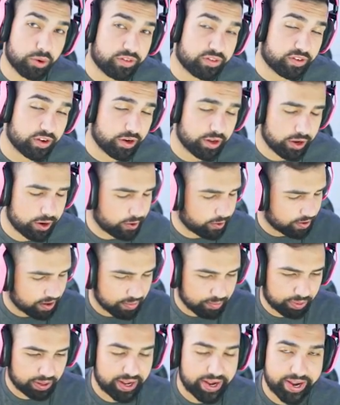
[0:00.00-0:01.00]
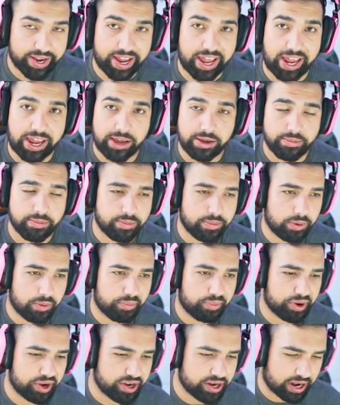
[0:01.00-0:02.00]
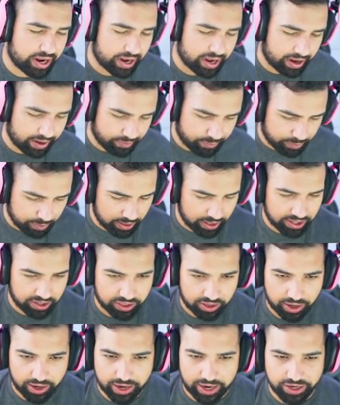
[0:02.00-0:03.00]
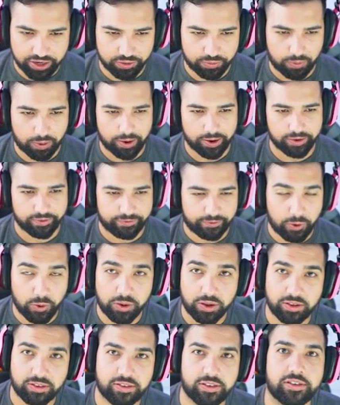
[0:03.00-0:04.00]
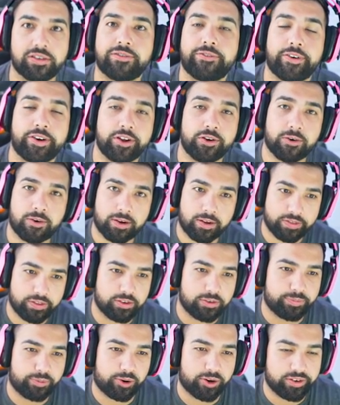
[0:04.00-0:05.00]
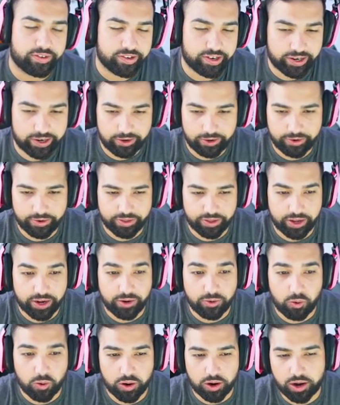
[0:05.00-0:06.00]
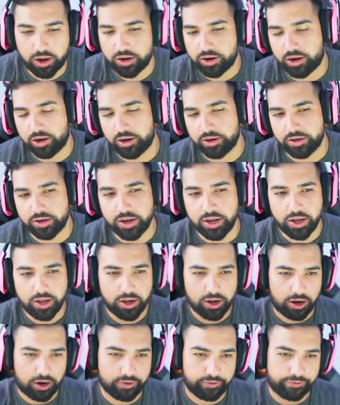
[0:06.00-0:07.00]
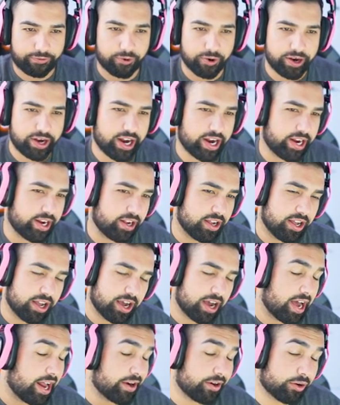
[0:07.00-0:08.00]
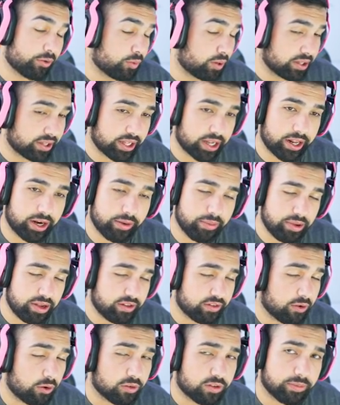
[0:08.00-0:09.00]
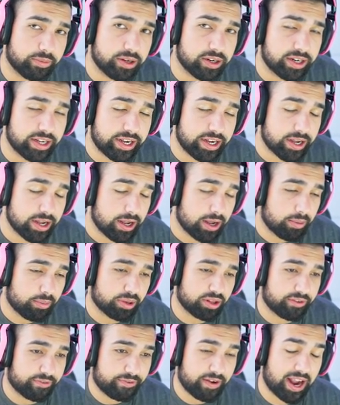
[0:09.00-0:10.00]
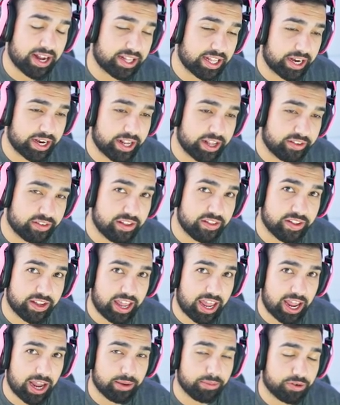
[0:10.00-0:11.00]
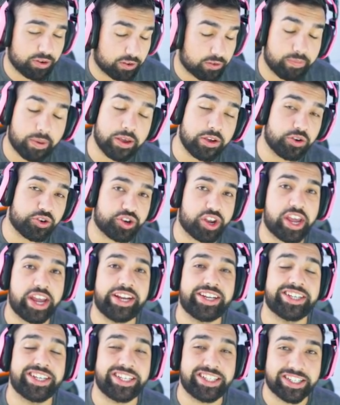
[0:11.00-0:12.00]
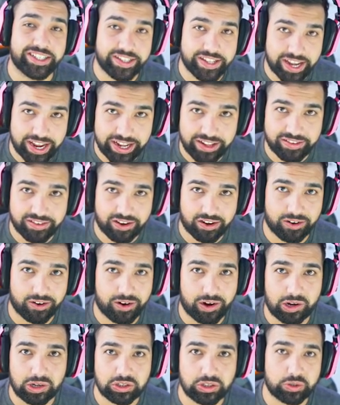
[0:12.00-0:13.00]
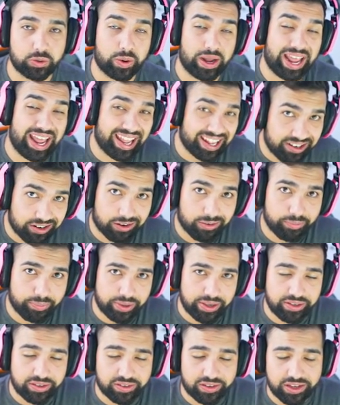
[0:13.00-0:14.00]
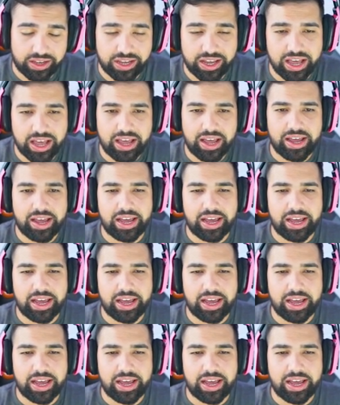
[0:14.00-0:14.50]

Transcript: I would sit here and play a game, but I, I, really thought I just wanted to focus this video on this particular thing going on on, on Fortnite. I don't know what the hell it means ultimately, but the fact that it is in the game just by you changing the dates on console and on PC,